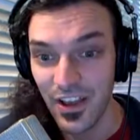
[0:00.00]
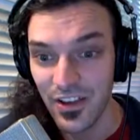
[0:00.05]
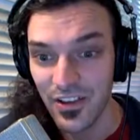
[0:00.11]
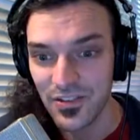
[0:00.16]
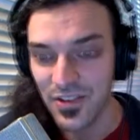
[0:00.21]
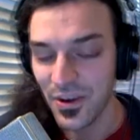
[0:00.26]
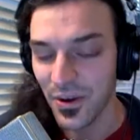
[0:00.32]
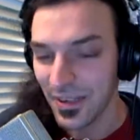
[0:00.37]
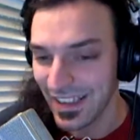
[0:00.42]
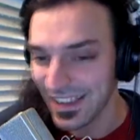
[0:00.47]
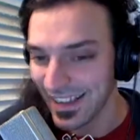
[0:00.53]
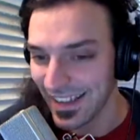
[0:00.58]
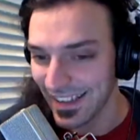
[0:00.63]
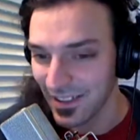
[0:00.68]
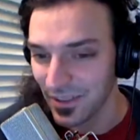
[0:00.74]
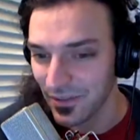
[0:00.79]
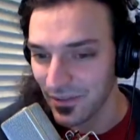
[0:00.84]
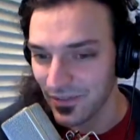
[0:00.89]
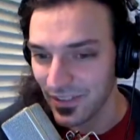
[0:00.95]
So again, I
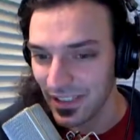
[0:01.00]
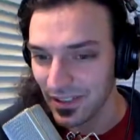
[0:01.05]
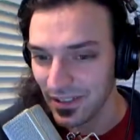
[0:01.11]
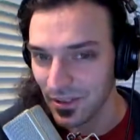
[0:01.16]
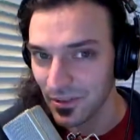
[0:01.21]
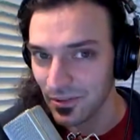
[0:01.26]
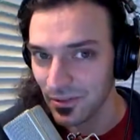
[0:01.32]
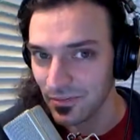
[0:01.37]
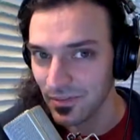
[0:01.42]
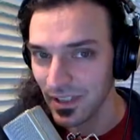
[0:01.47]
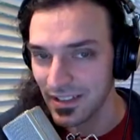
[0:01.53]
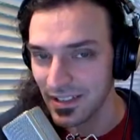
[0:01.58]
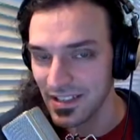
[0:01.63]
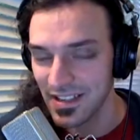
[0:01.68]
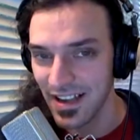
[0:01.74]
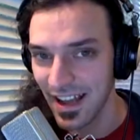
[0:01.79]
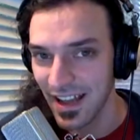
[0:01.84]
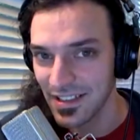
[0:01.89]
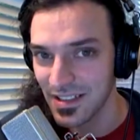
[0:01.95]
don't feel
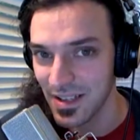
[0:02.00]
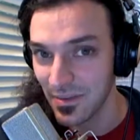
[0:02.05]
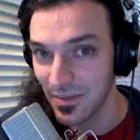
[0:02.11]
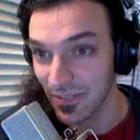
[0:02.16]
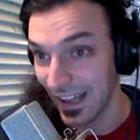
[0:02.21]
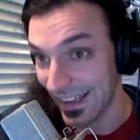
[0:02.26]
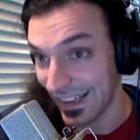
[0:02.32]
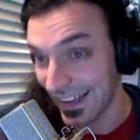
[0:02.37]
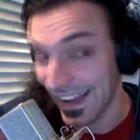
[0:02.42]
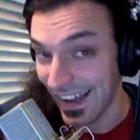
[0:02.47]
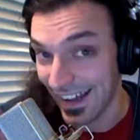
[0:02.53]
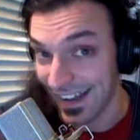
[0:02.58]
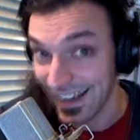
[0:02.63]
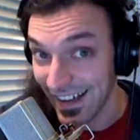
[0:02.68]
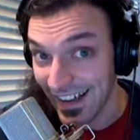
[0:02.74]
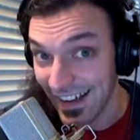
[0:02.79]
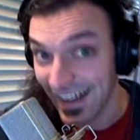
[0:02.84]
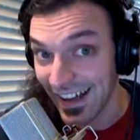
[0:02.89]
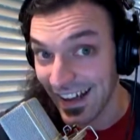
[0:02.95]
it's not something like, ha ha
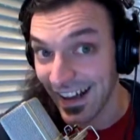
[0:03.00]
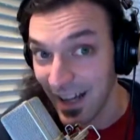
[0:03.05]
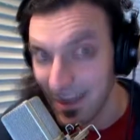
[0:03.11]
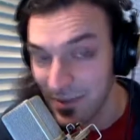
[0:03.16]
ha,